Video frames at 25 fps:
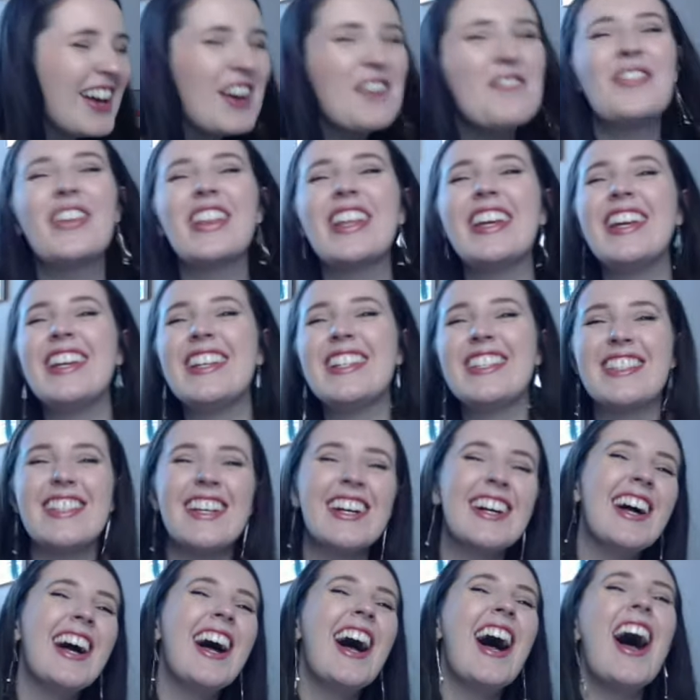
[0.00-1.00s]
please.
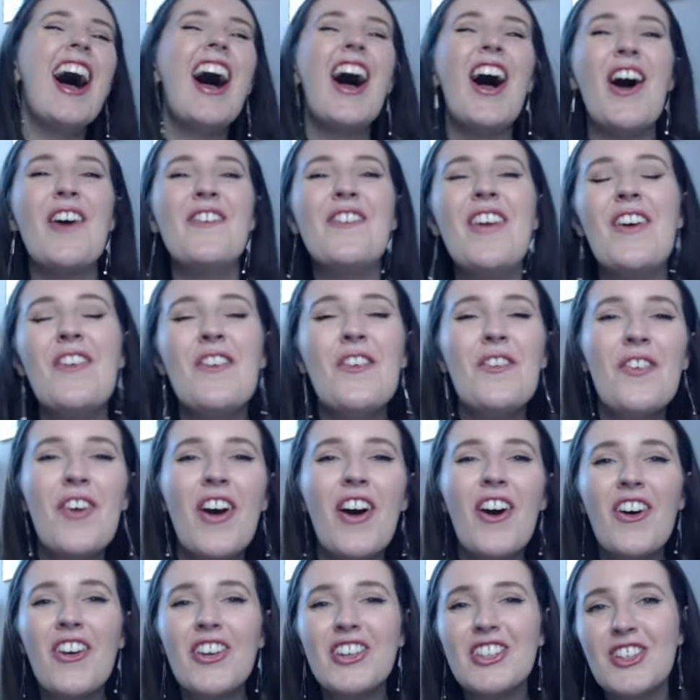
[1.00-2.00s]
We're
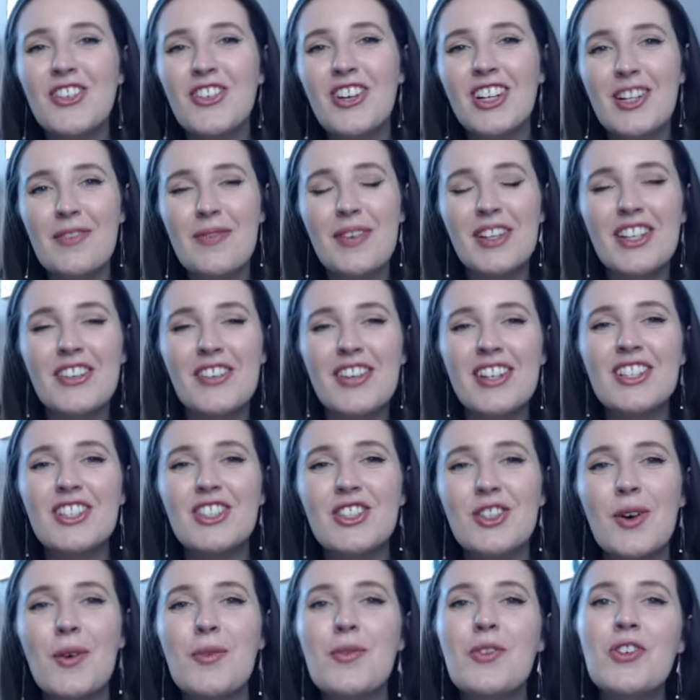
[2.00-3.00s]
also going to be doing
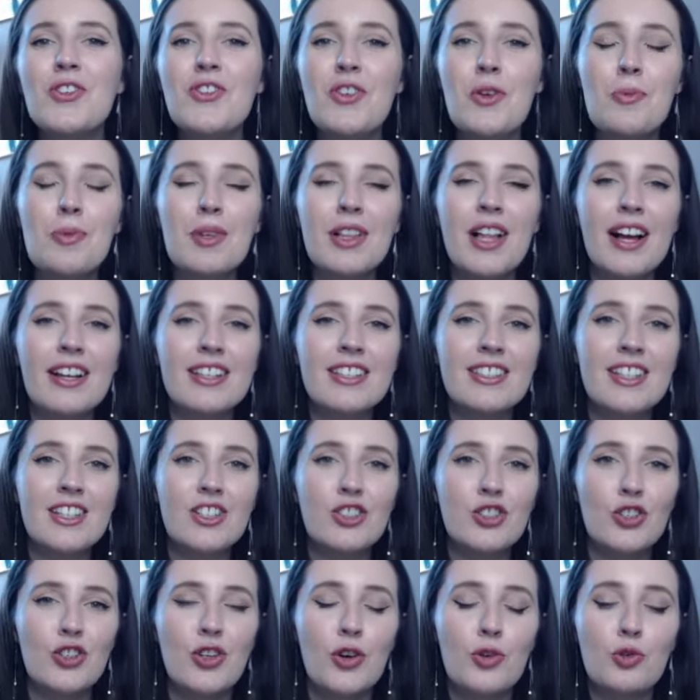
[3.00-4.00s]
some group classes,
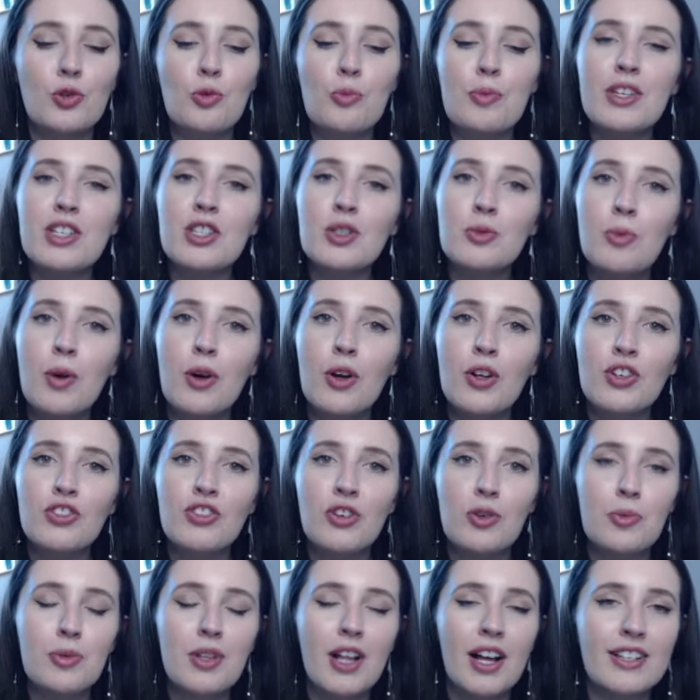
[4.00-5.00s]
so those will be small
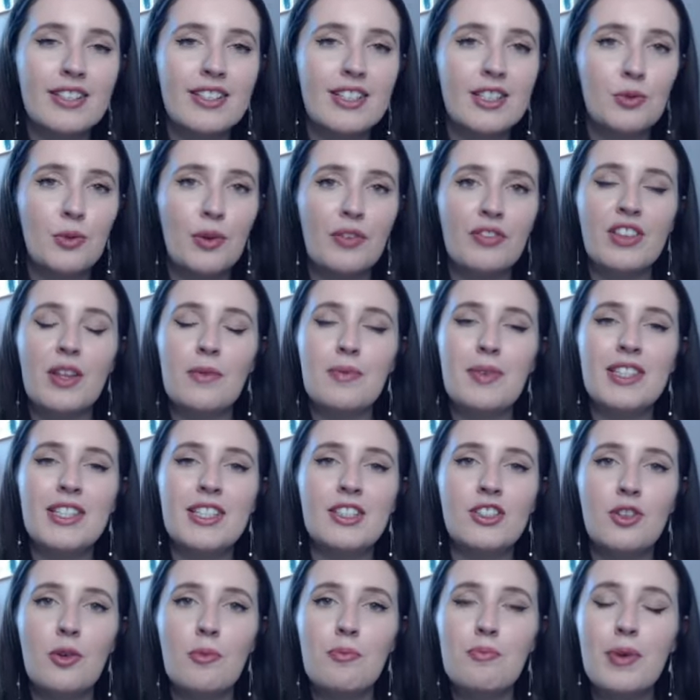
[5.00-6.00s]
group classes with limited
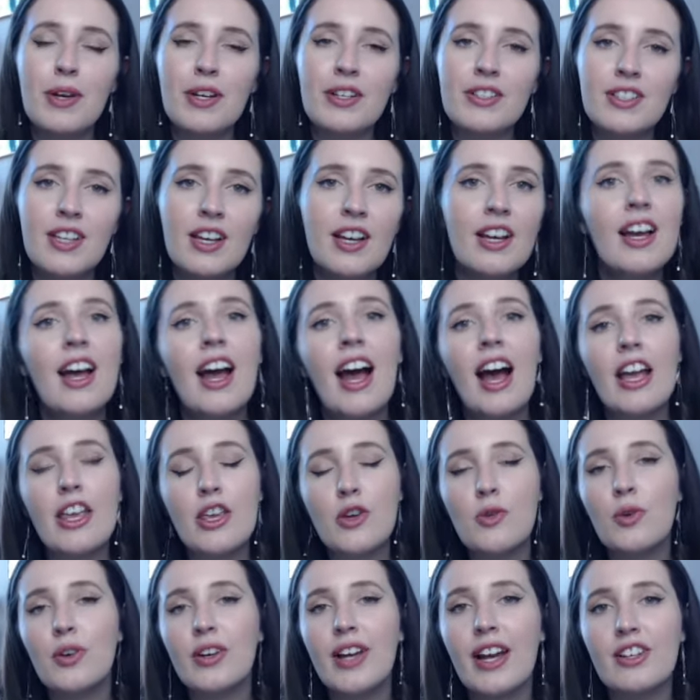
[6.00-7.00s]
numbers, and you
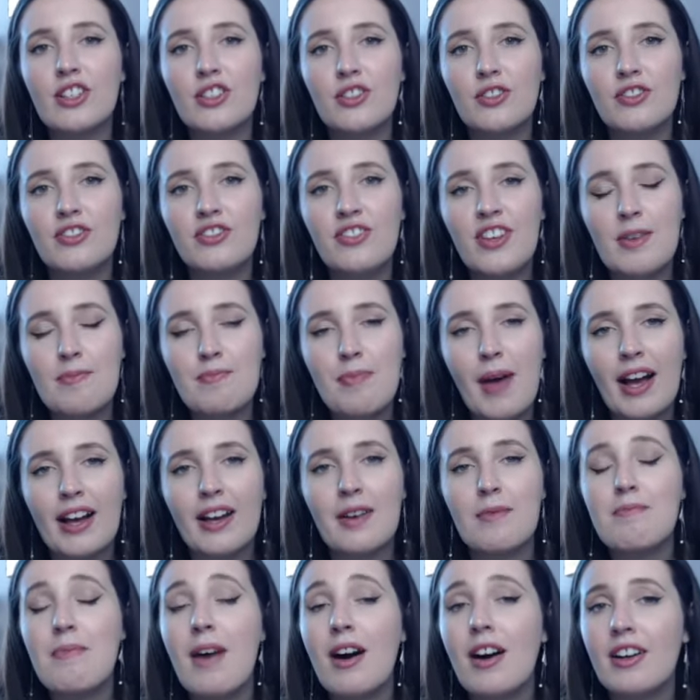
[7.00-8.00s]
will get some feedback
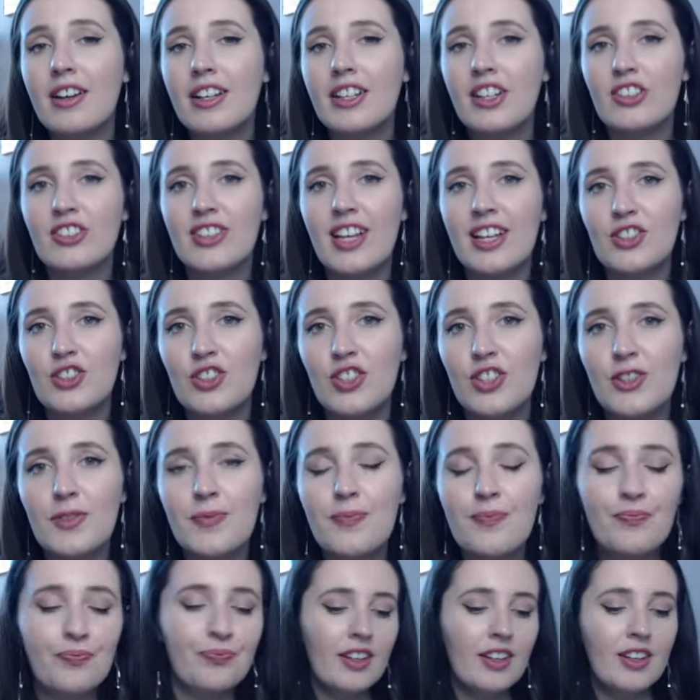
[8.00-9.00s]
and marking on that too.
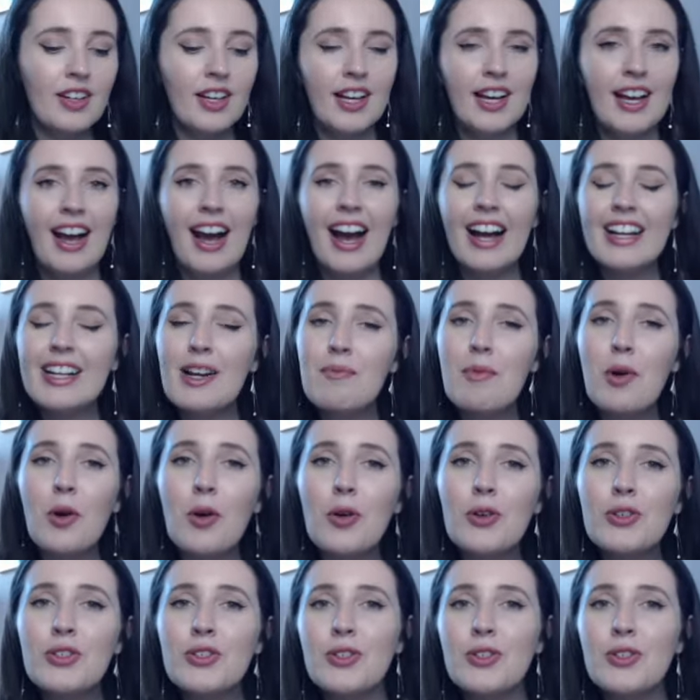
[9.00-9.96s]
And I'm also